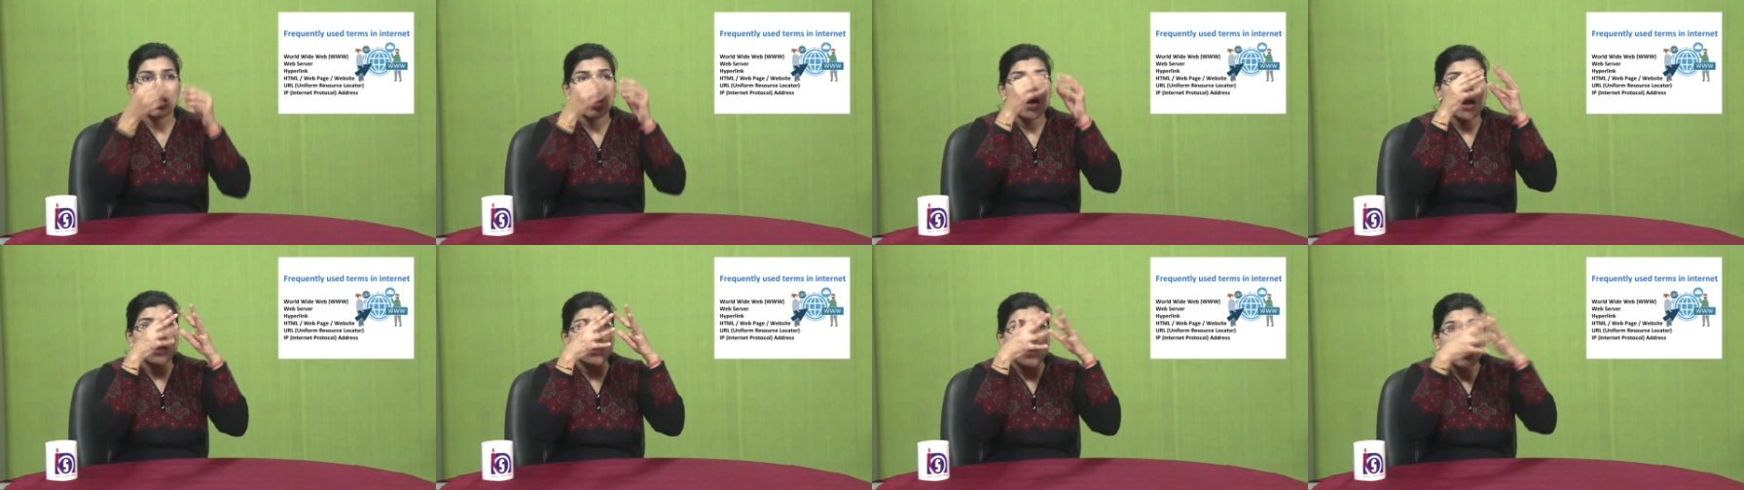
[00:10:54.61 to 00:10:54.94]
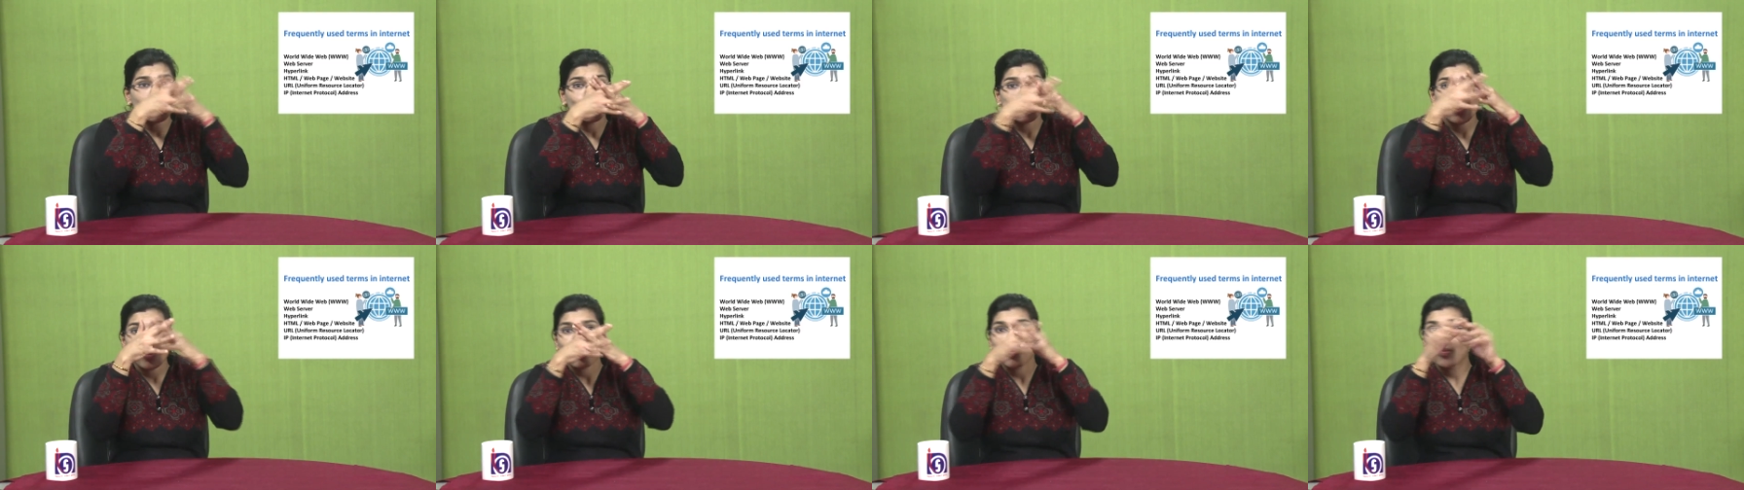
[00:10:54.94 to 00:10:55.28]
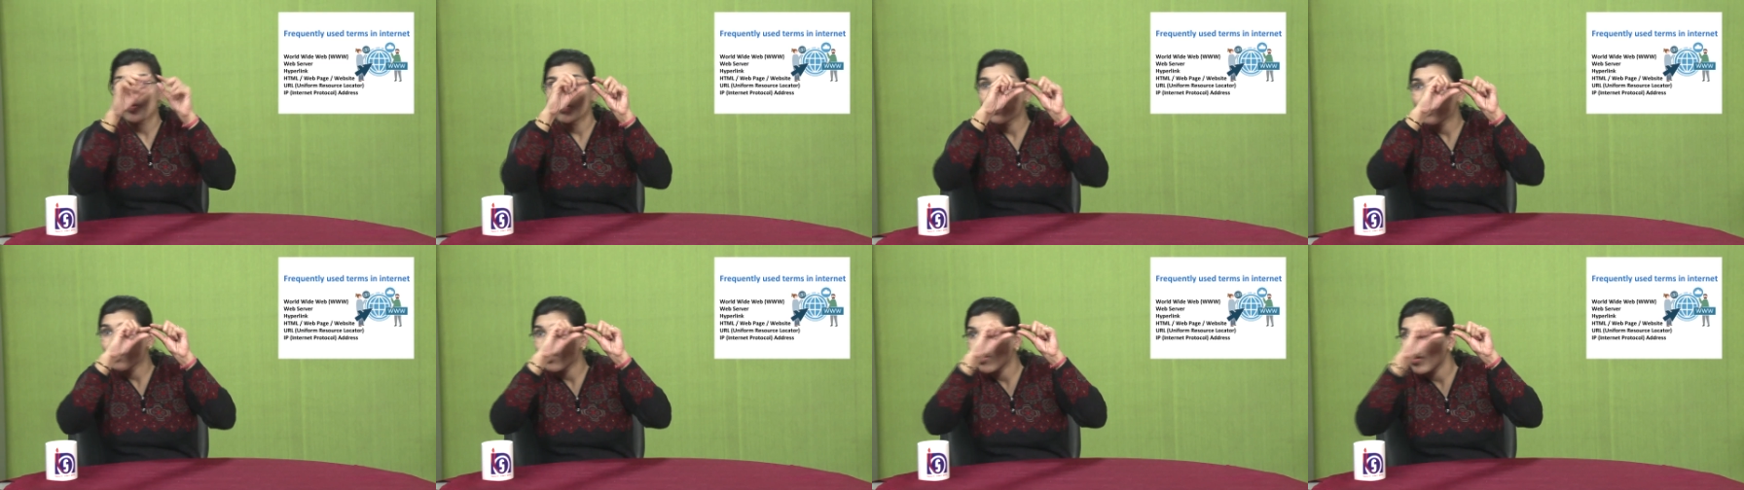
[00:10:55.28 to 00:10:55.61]
but
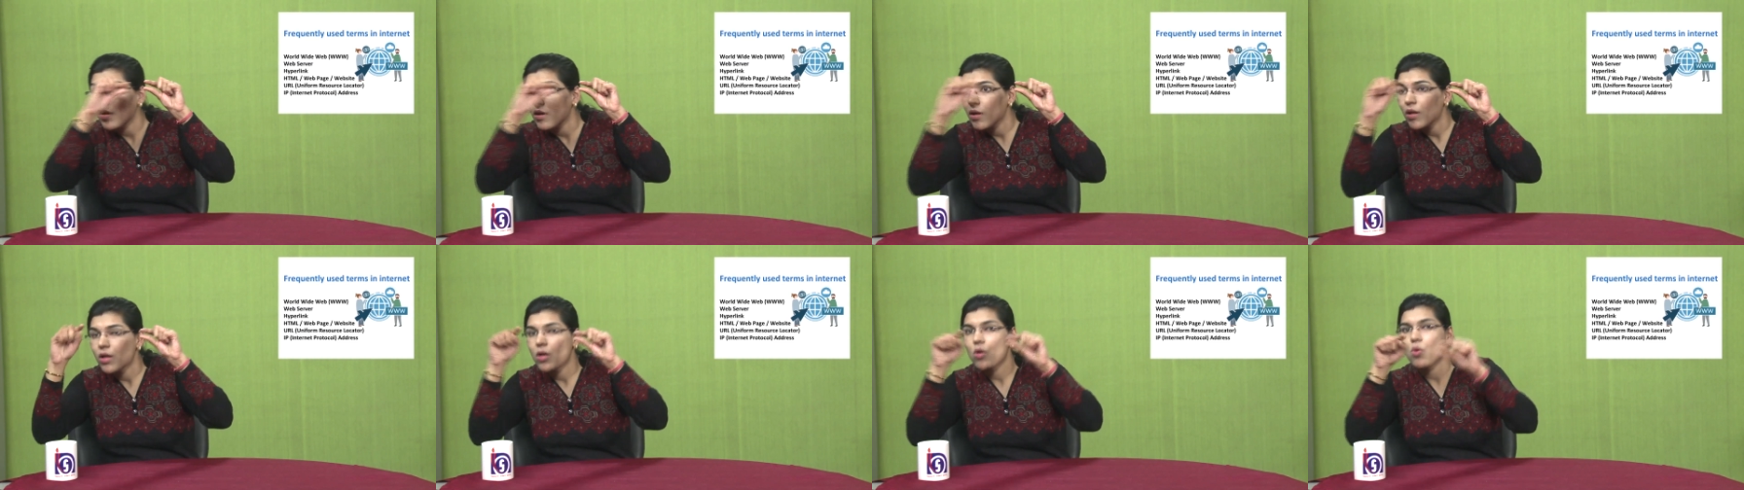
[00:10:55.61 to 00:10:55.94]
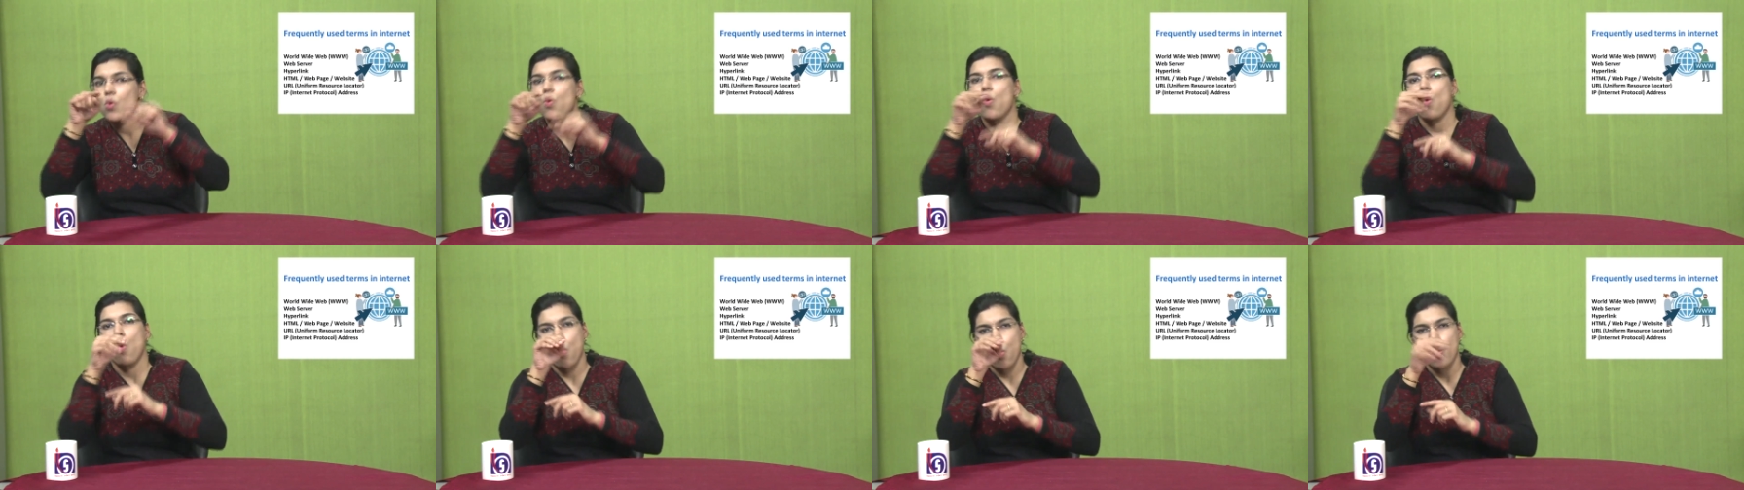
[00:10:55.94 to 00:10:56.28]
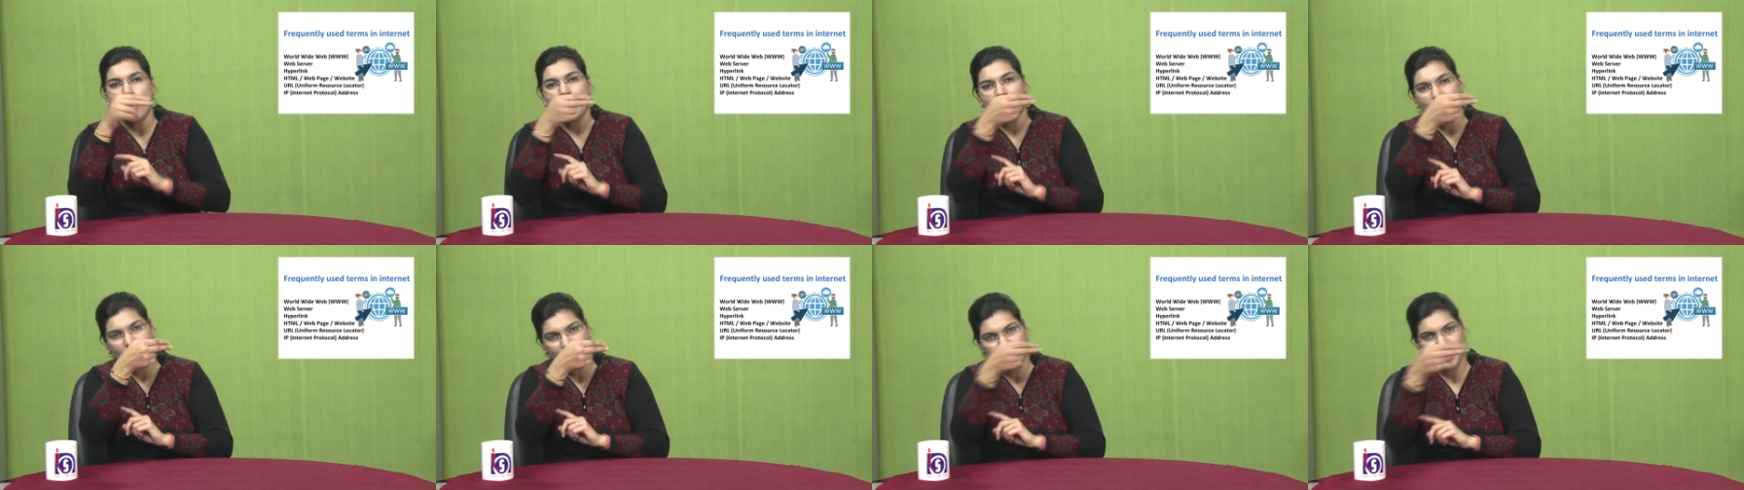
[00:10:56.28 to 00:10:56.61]
anywhere
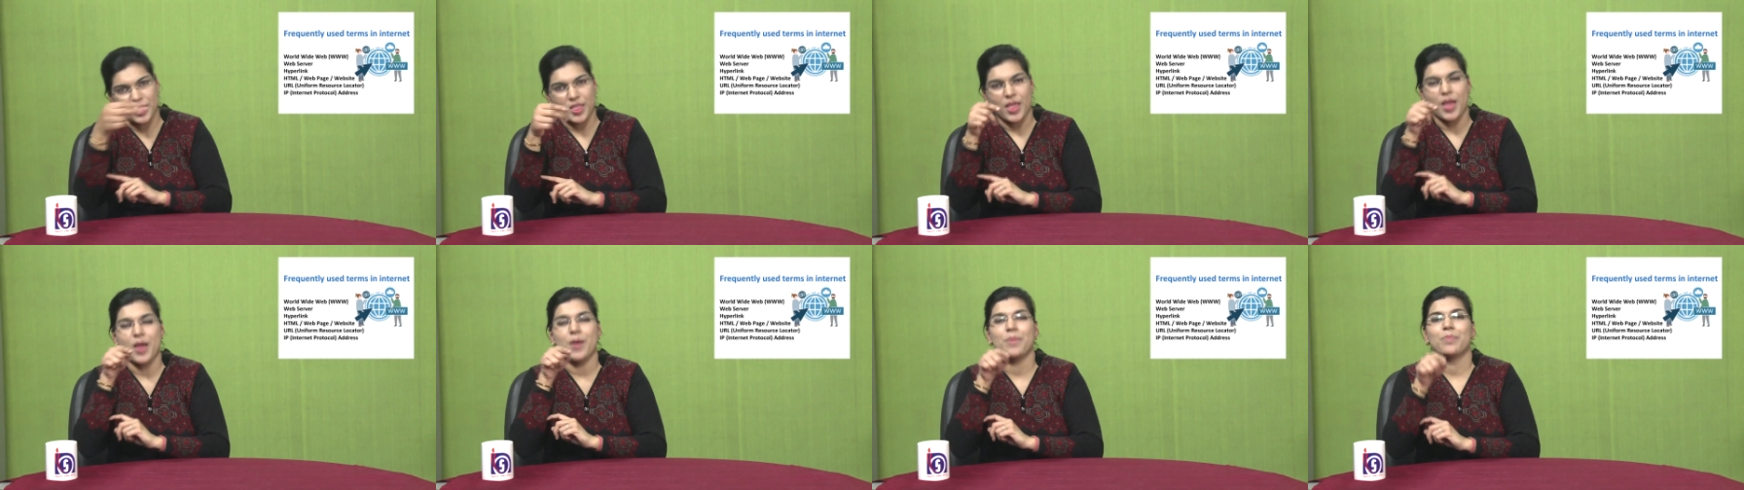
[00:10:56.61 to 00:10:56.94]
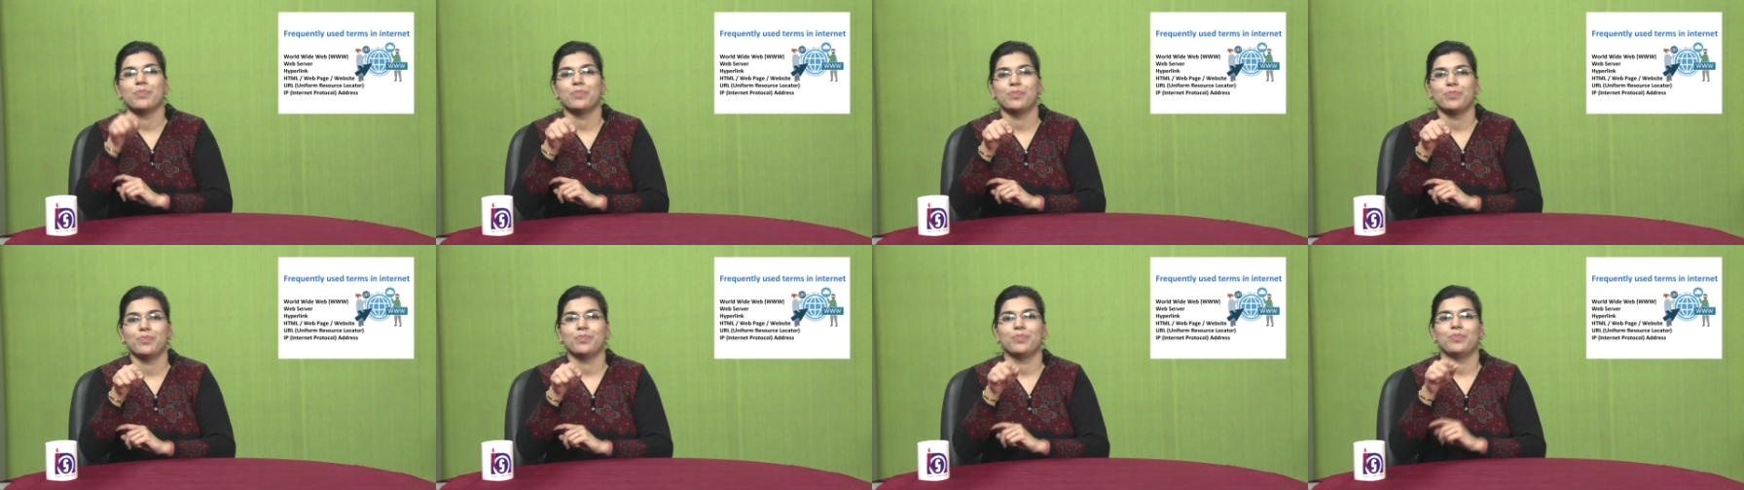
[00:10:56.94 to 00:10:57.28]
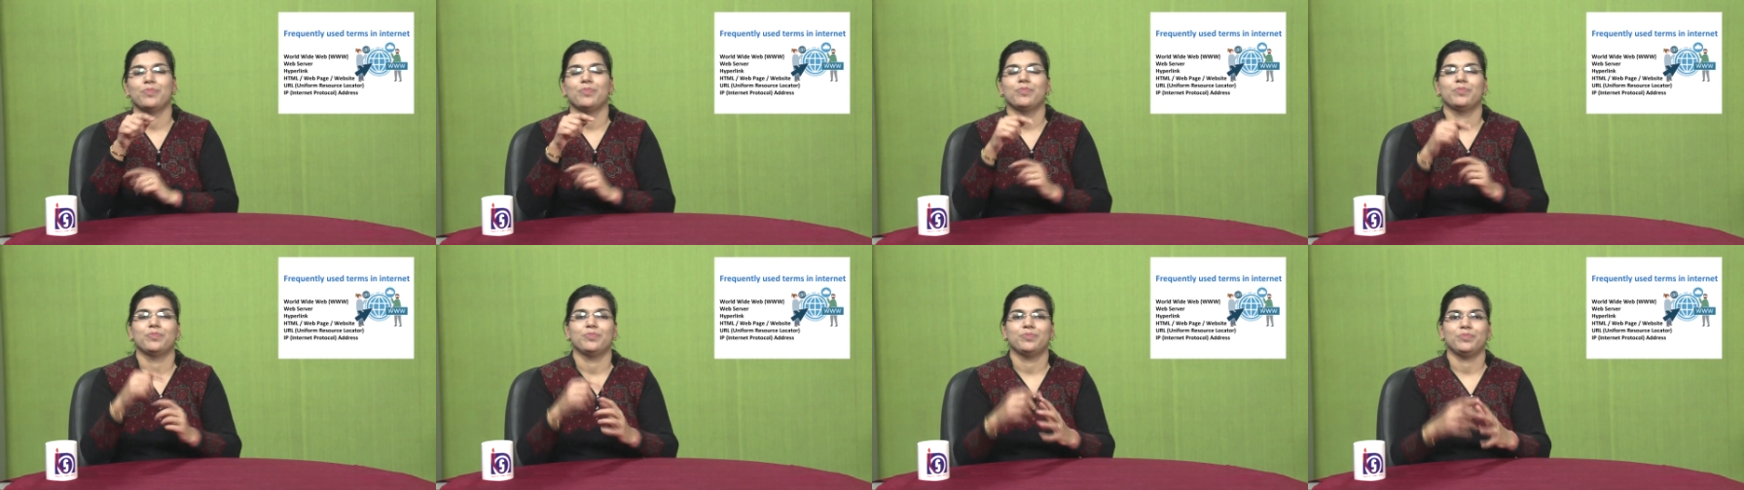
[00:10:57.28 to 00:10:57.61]
you want to
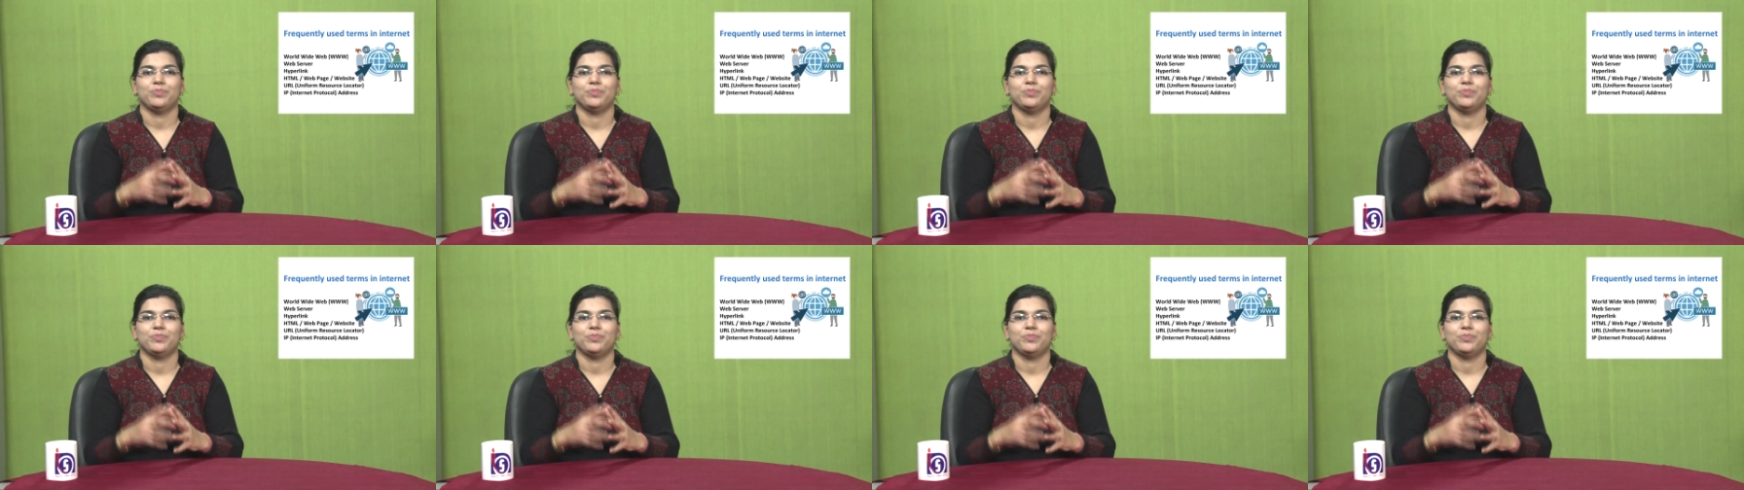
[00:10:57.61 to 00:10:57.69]
search.